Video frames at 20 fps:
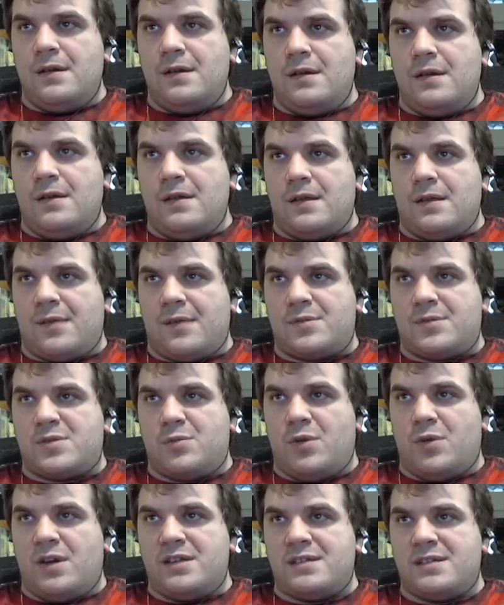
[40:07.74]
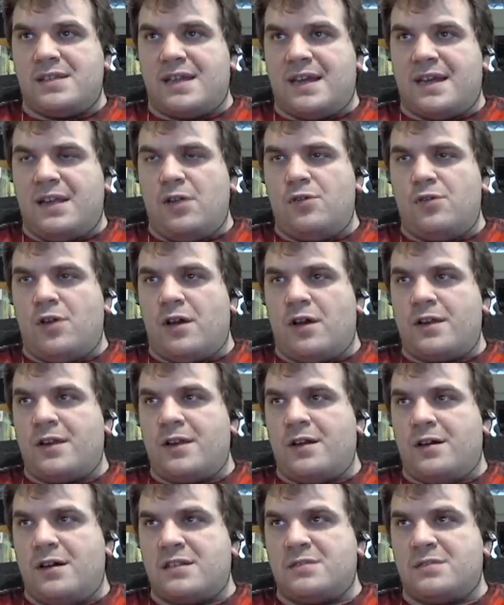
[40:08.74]
Like I'm surprised. Like I know Naughty
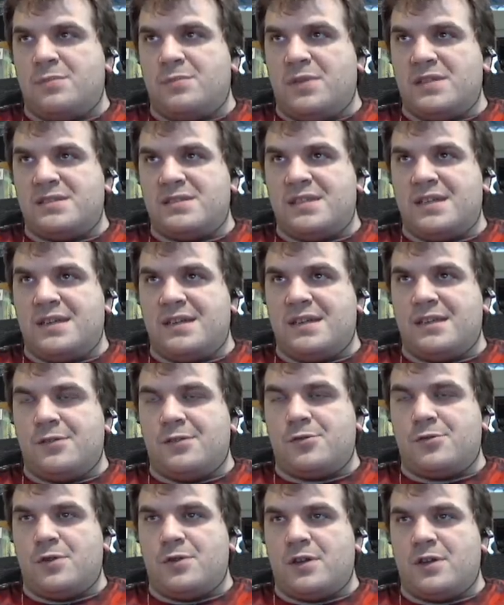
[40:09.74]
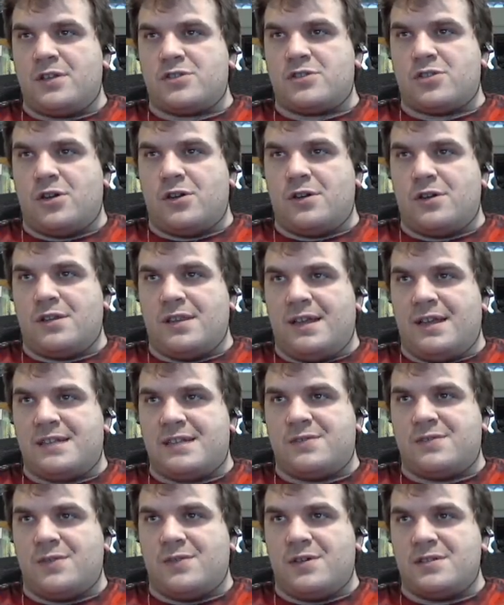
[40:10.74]
Dog's busy and they're doing Uncharted and
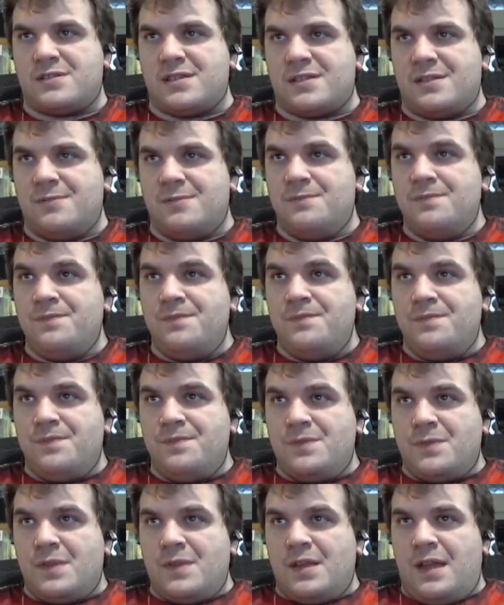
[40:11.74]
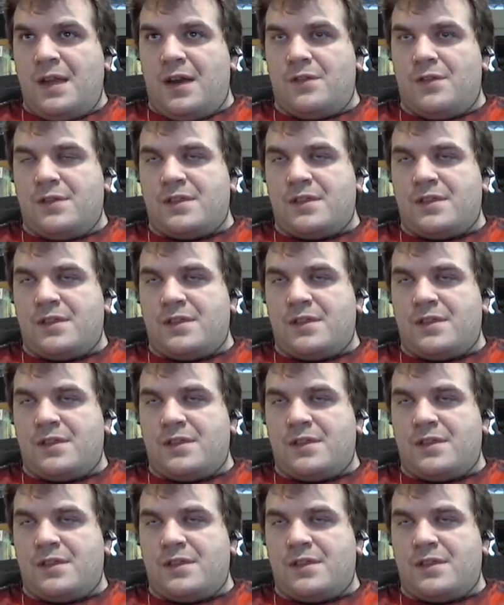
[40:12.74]
Last of Us, and I don't think they